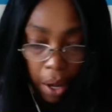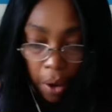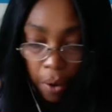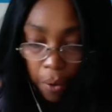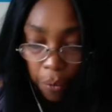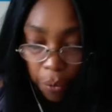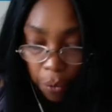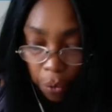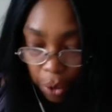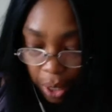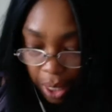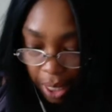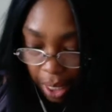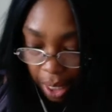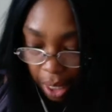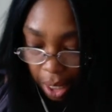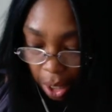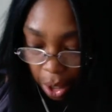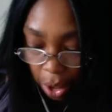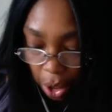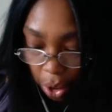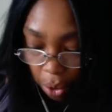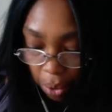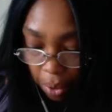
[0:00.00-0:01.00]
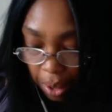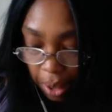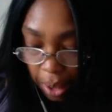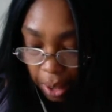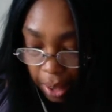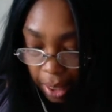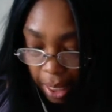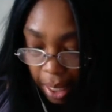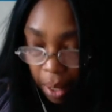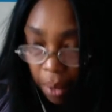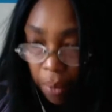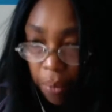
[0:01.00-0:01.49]
freeing
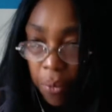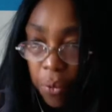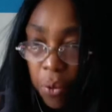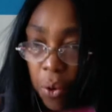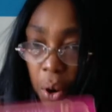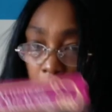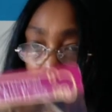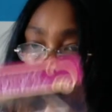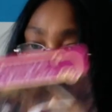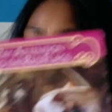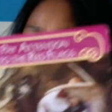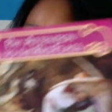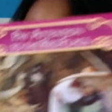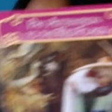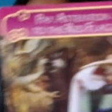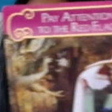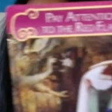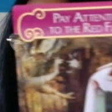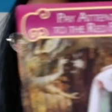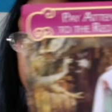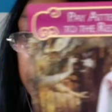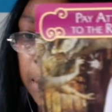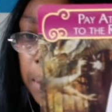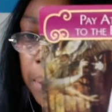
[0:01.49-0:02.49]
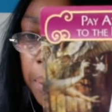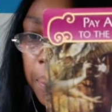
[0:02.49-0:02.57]
yourself from this.